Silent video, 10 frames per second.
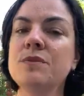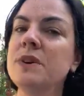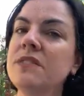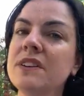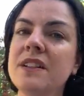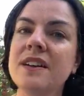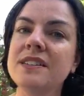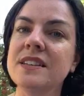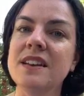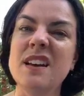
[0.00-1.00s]
we realize
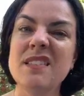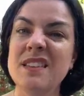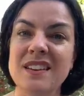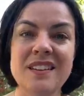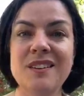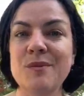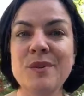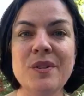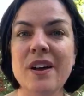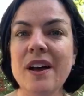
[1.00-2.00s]
that nothing
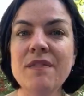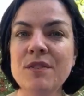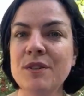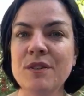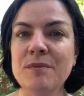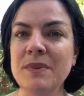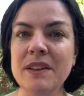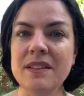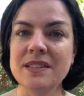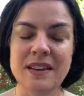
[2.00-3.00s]
will ever be
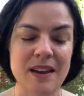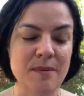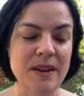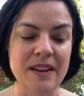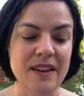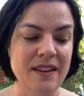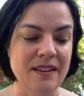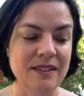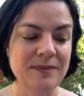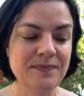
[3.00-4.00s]
the same again.